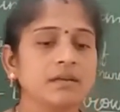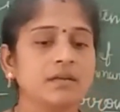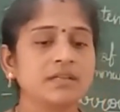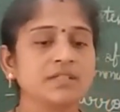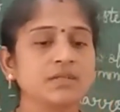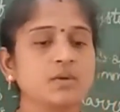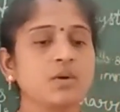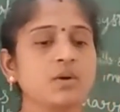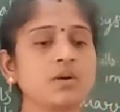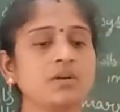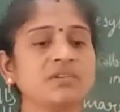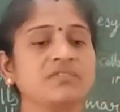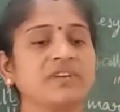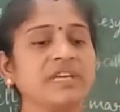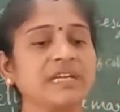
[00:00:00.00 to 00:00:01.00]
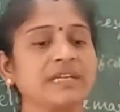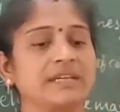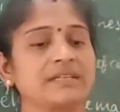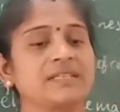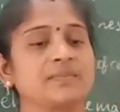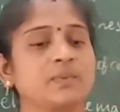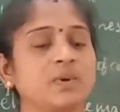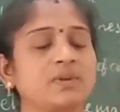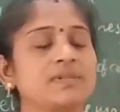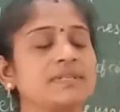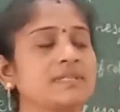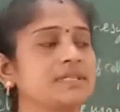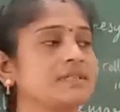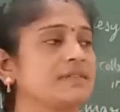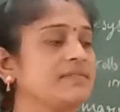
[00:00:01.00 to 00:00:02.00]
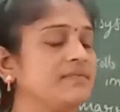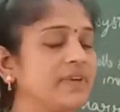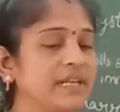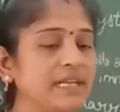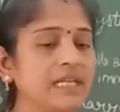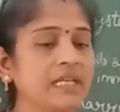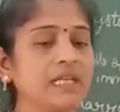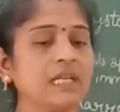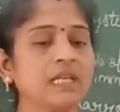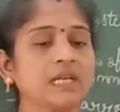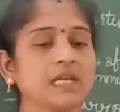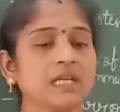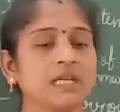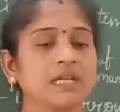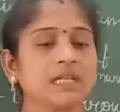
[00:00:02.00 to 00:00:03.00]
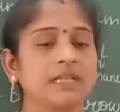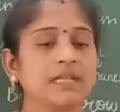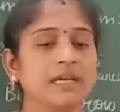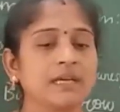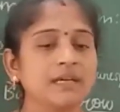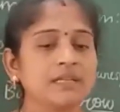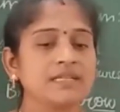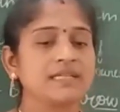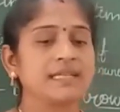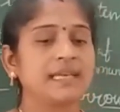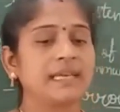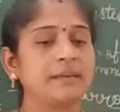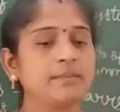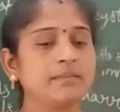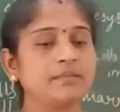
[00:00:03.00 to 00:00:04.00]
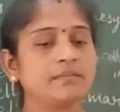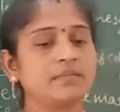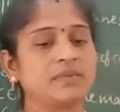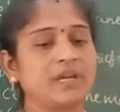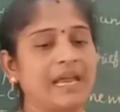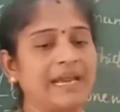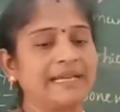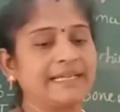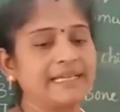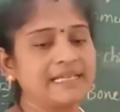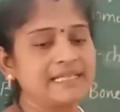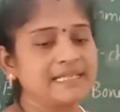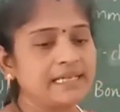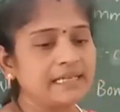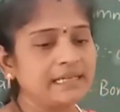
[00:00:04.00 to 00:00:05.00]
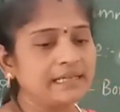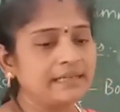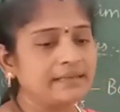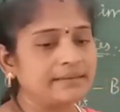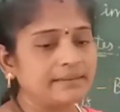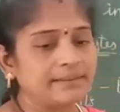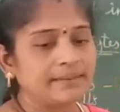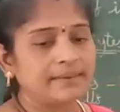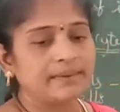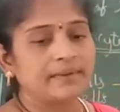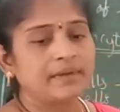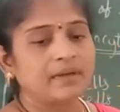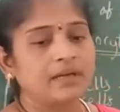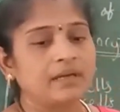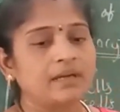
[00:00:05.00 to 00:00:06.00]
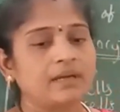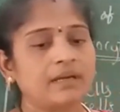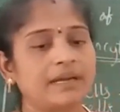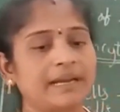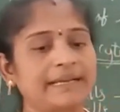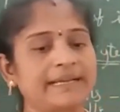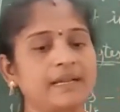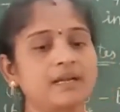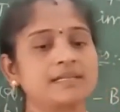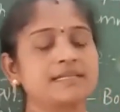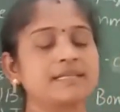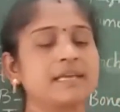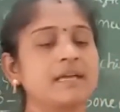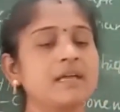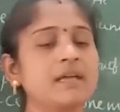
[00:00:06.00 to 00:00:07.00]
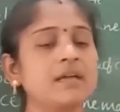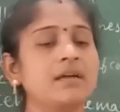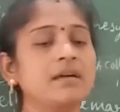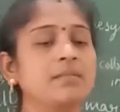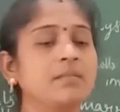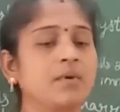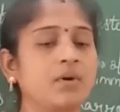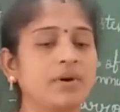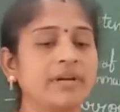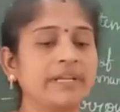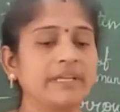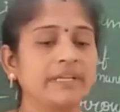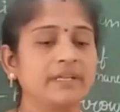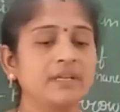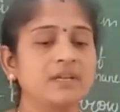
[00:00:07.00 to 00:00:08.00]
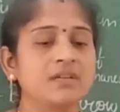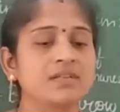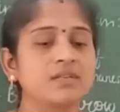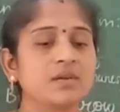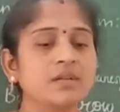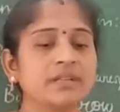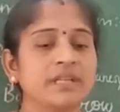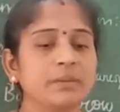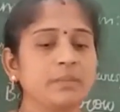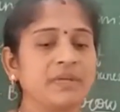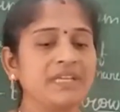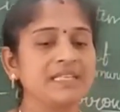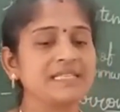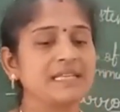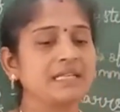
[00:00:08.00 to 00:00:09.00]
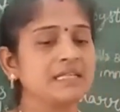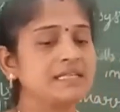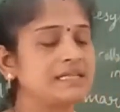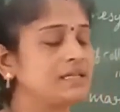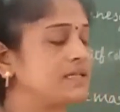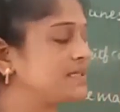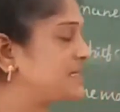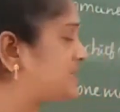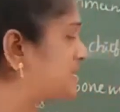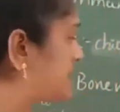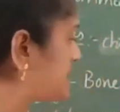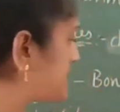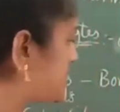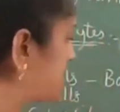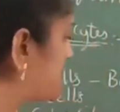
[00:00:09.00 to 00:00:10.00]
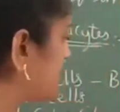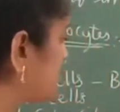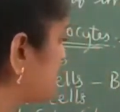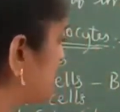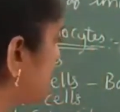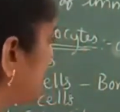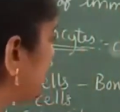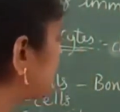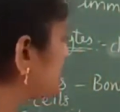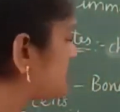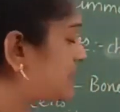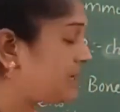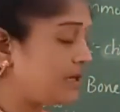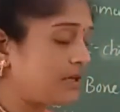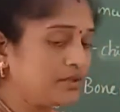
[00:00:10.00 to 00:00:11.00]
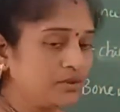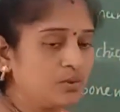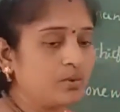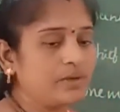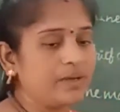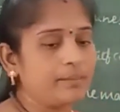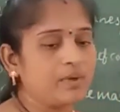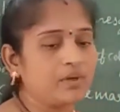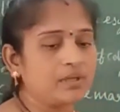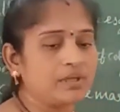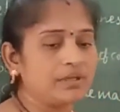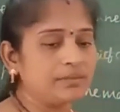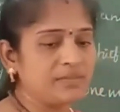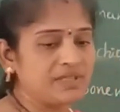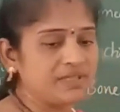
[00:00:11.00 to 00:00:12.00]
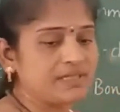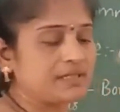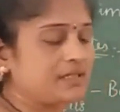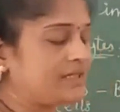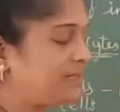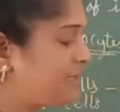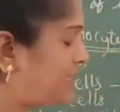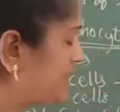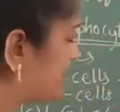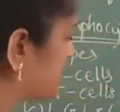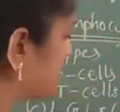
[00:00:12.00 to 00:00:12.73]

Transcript: show quick response when the same antigen attacks the body. So the B cells structure, let us know about let us